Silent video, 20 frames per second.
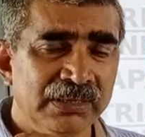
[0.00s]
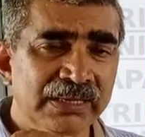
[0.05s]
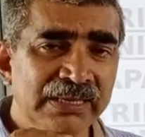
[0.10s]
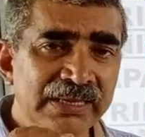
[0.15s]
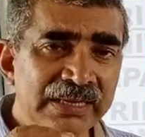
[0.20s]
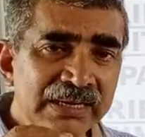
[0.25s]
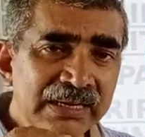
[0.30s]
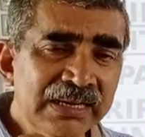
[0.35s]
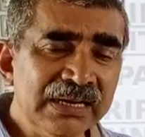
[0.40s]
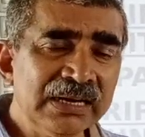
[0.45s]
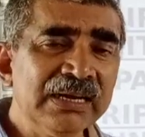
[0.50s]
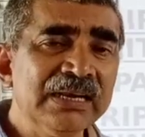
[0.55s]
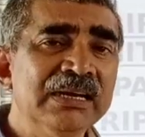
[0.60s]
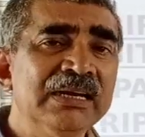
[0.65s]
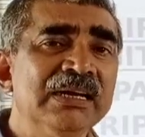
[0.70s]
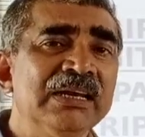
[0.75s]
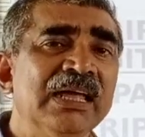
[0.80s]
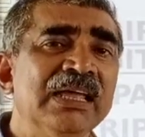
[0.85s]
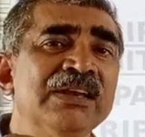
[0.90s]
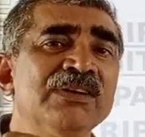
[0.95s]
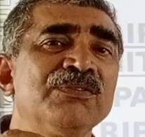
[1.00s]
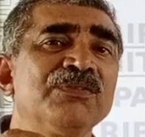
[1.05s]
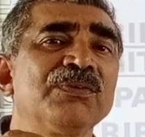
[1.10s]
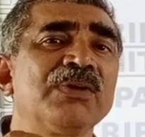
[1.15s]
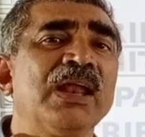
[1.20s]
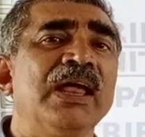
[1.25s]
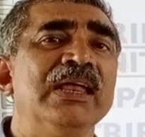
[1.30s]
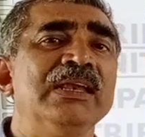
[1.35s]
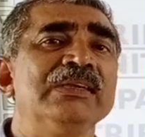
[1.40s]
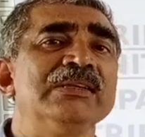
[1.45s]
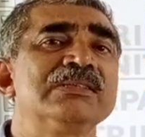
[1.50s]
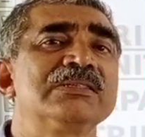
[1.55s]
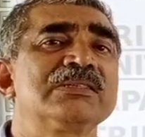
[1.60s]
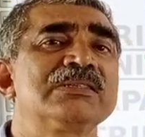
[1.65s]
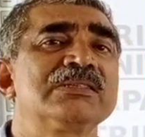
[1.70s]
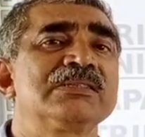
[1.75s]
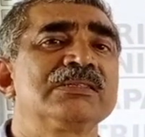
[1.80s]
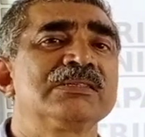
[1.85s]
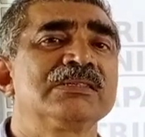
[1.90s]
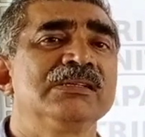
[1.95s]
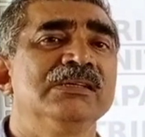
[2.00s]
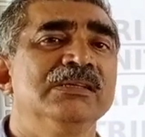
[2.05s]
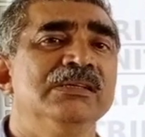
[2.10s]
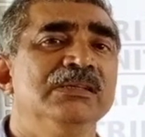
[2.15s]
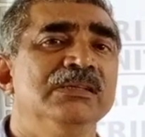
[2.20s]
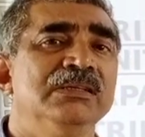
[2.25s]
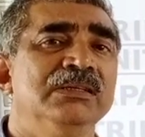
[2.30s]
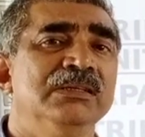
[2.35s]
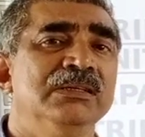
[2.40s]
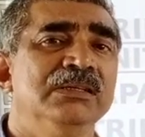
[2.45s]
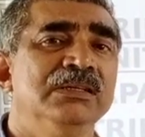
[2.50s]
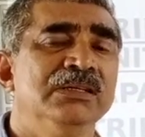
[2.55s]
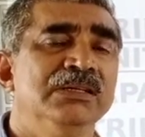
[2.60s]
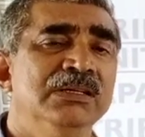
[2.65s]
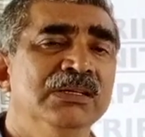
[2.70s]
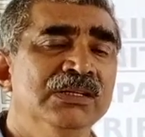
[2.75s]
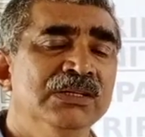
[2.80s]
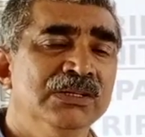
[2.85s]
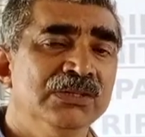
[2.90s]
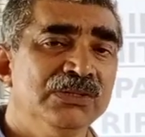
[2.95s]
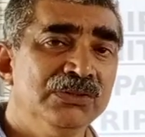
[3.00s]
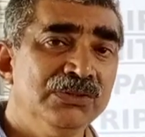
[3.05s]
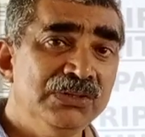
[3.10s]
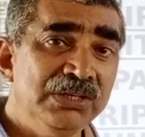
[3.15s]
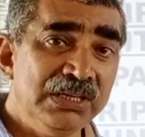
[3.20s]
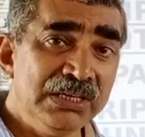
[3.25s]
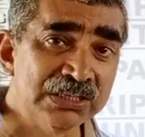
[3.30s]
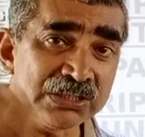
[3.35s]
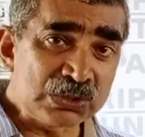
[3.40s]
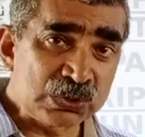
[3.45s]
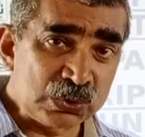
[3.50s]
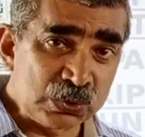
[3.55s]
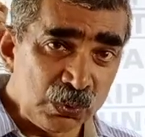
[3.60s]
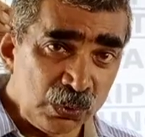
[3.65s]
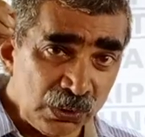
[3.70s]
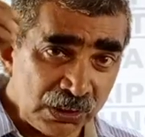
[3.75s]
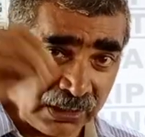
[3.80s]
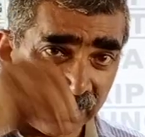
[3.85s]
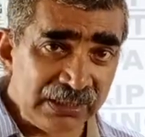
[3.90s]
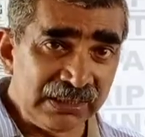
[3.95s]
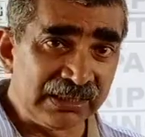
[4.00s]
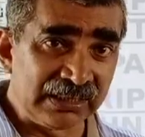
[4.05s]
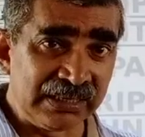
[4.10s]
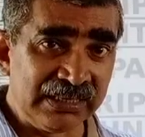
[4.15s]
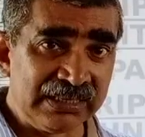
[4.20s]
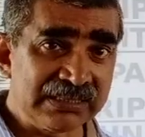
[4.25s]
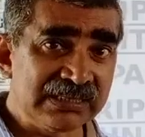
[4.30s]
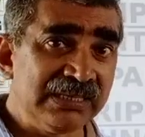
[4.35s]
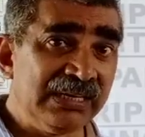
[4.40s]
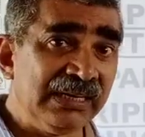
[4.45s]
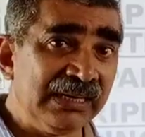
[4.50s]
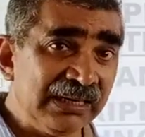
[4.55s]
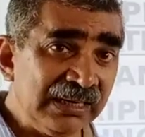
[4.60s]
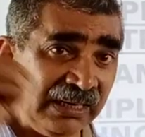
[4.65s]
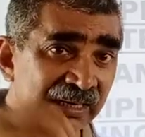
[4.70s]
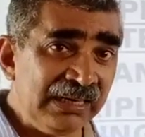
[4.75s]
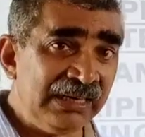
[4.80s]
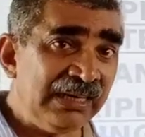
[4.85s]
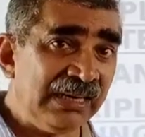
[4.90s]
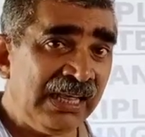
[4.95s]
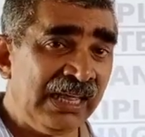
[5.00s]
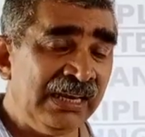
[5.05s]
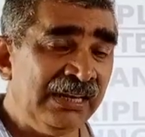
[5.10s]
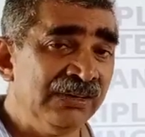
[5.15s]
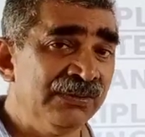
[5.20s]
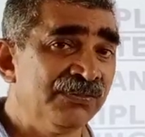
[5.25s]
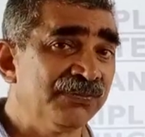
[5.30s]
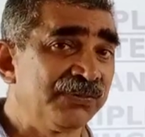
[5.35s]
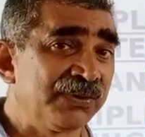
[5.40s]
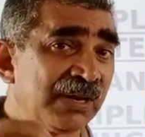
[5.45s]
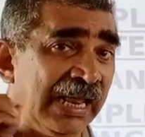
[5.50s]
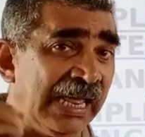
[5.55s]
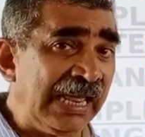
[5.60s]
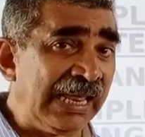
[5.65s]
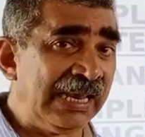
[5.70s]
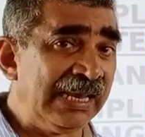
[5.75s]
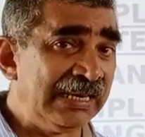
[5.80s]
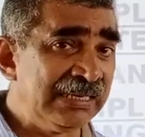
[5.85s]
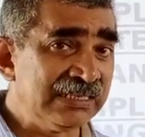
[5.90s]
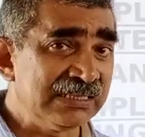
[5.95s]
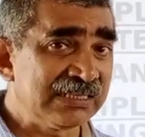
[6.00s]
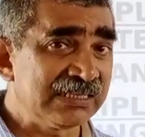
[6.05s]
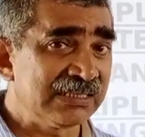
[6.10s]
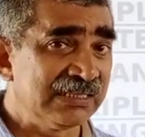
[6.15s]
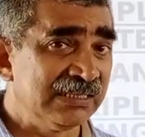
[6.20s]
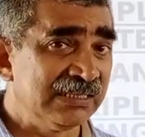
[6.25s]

England and France. These two countries, England and France,